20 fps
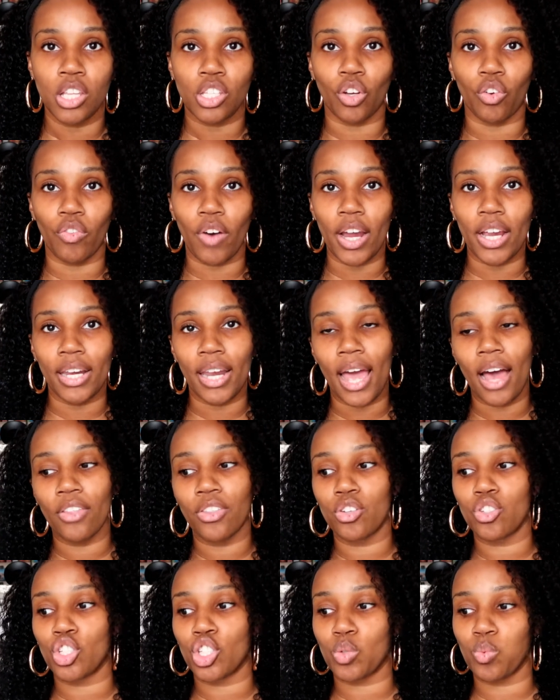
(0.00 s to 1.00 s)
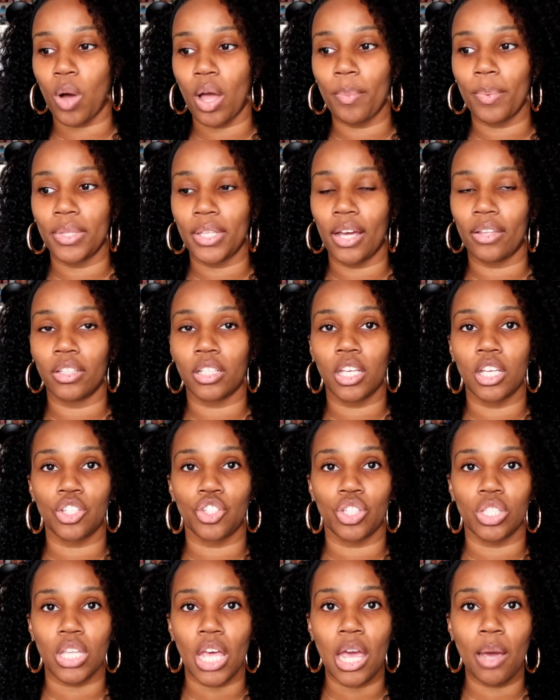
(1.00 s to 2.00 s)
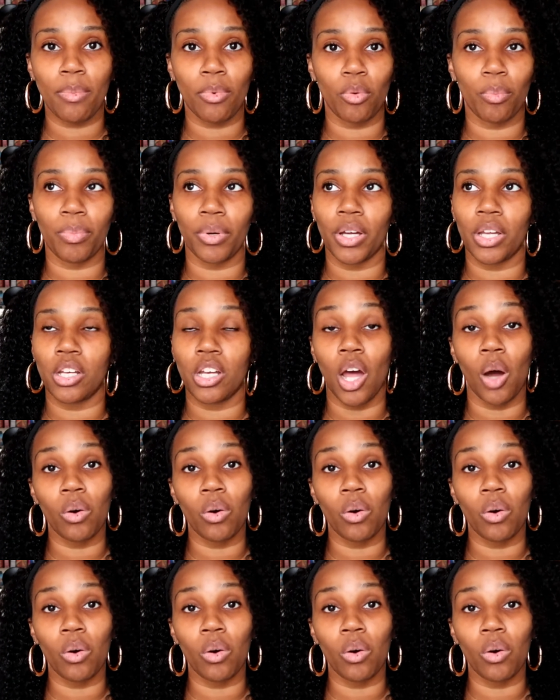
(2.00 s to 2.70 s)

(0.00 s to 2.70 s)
So right now they're just wiping down the kitchen table, but